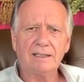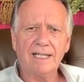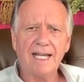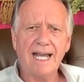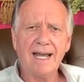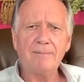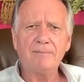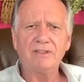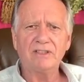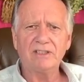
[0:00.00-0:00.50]

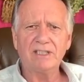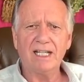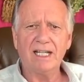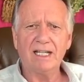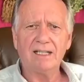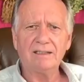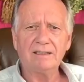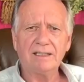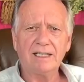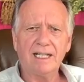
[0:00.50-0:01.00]
cab
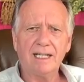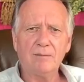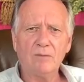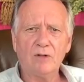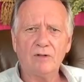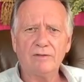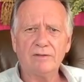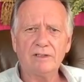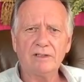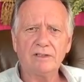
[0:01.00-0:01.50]
stand came
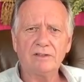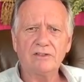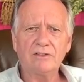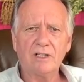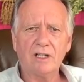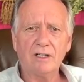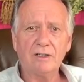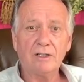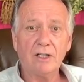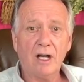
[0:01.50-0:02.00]
over and
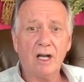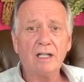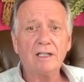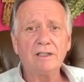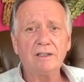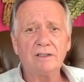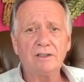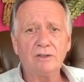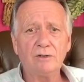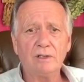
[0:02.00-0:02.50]
started
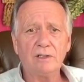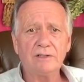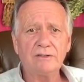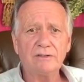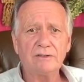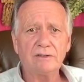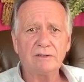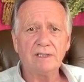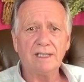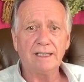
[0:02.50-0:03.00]
talking to
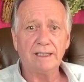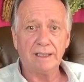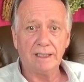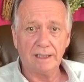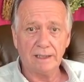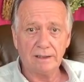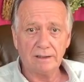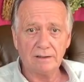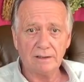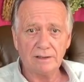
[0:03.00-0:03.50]
us in
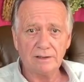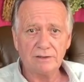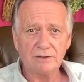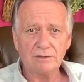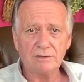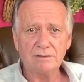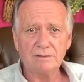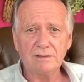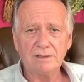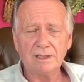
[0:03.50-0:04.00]
English,